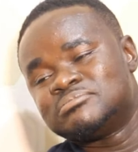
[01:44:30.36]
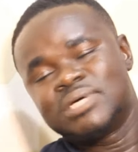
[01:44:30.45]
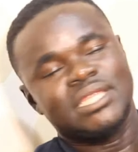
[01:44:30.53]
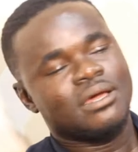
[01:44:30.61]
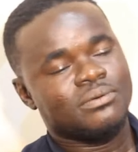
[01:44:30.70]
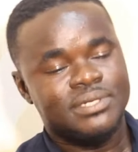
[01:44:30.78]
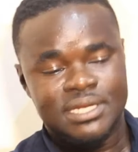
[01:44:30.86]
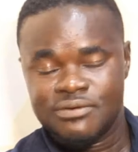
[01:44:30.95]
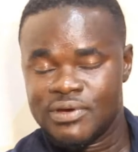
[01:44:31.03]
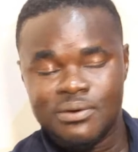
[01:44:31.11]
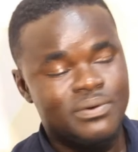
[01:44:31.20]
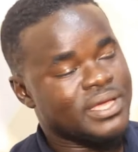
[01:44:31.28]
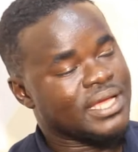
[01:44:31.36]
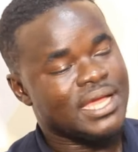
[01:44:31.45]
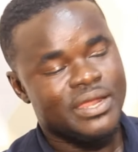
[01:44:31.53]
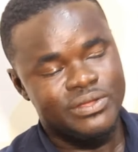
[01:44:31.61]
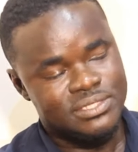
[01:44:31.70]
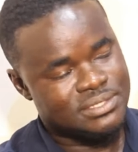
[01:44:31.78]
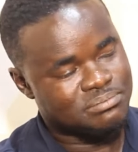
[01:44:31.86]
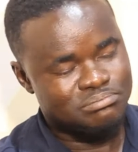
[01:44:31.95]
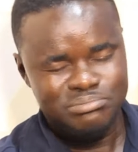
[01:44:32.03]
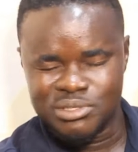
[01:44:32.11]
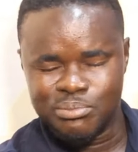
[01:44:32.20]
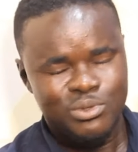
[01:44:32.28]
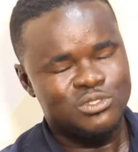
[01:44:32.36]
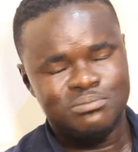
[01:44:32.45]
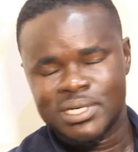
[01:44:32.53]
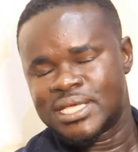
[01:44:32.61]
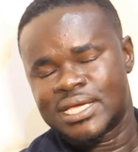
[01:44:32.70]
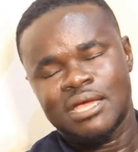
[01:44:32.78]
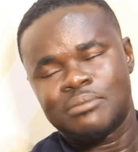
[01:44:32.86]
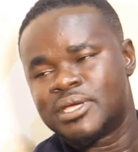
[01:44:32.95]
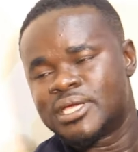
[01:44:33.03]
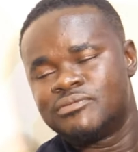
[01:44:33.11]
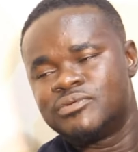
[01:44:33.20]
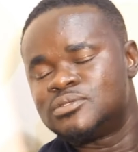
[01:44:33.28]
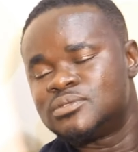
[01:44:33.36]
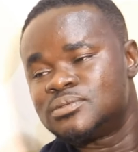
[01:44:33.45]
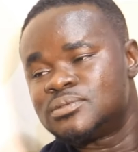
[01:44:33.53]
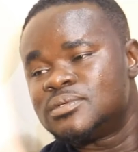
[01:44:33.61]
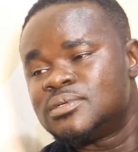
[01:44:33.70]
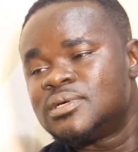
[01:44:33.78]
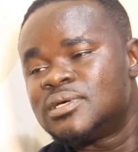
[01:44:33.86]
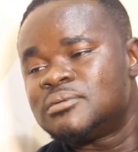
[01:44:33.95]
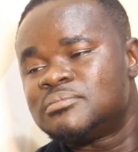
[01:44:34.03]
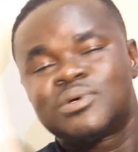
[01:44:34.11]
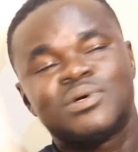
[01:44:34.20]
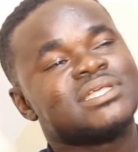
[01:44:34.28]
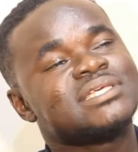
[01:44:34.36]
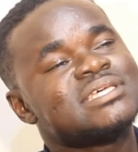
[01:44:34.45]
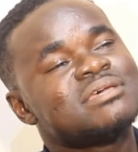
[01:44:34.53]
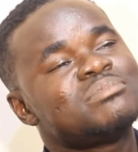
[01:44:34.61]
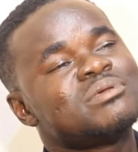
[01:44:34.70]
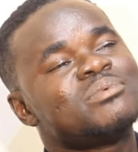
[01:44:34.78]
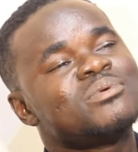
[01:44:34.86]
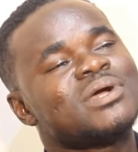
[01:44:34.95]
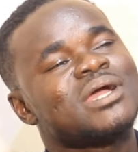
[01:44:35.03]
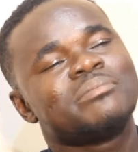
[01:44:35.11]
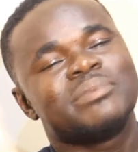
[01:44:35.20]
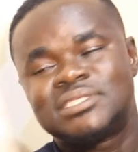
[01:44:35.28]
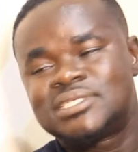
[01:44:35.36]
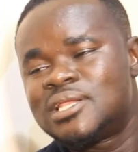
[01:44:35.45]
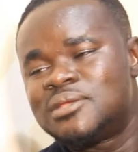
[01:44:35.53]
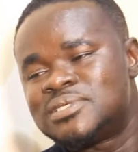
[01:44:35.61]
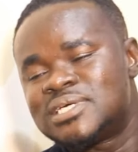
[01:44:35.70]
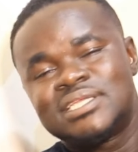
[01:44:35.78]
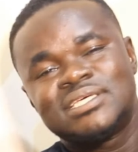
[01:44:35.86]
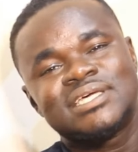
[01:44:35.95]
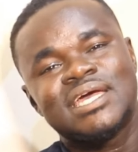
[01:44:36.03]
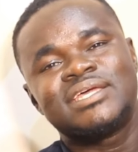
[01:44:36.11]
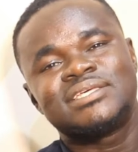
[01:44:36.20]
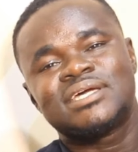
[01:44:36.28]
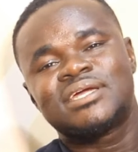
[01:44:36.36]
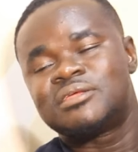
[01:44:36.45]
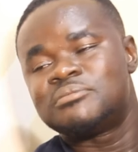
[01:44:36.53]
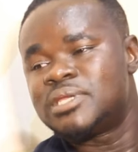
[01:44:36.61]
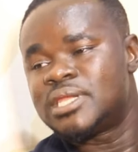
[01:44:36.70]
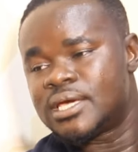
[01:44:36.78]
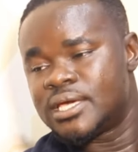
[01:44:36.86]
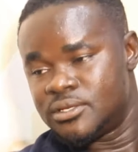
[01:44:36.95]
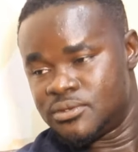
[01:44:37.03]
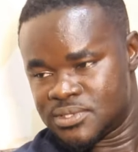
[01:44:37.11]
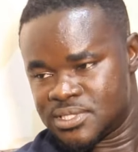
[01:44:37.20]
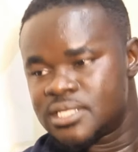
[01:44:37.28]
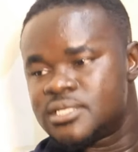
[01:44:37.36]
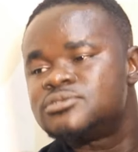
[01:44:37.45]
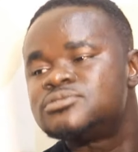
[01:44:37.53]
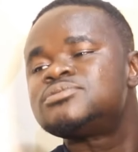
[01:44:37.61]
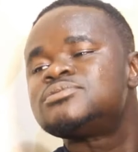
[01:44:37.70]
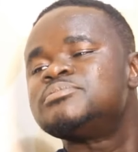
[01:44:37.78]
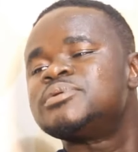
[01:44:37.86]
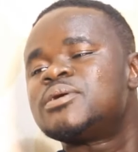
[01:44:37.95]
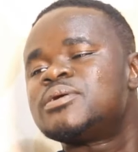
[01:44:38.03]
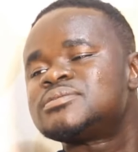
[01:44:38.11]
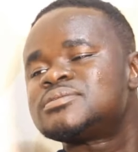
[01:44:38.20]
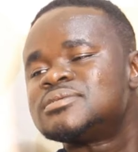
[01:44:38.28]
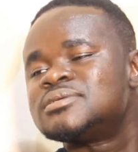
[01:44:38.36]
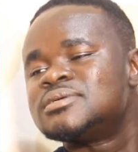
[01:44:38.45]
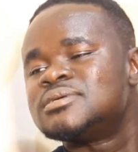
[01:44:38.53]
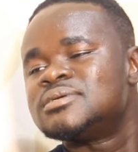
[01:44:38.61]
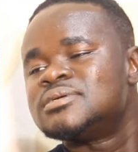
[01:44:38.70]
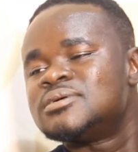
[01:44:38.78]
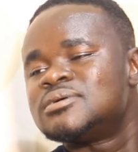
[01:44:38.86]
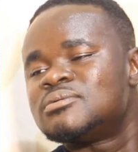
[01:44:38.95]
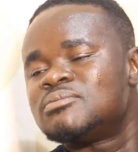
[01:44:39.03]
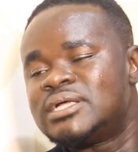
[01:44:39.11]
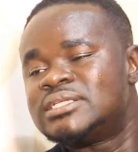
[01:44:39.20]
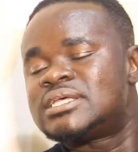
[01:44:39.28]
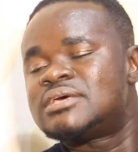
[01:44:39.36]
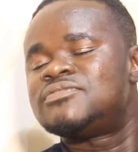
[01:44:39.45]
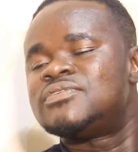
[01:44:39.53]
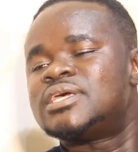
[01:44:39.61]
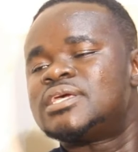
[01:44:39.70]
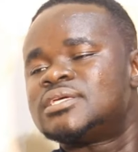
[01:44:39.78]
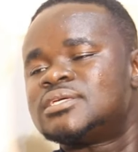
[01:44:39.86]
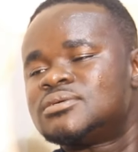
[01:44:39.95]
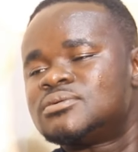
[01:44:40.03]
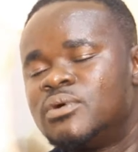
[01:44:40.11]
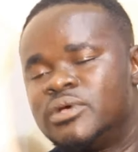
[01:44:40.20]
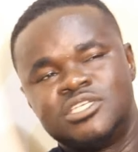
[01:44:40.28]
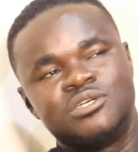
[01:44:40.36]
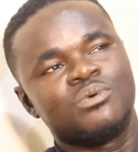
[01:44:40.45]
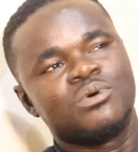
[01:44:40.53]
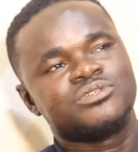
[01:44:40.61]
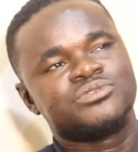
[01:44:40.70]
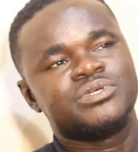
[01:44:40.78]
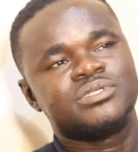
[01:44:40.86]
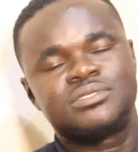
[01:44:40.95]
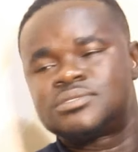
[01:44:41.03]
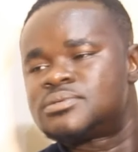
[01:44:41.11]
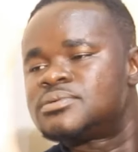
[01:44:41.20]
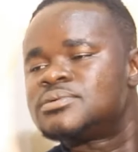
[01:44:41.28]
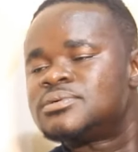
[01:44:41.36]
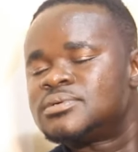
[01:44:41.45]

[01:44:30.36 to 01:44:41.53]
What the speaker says: But I will never go and carry people's money and come and give it to you. Because the same people will come and tell you, say, this guy is a criminal. And you say it's true because once I fear, when you were street, so.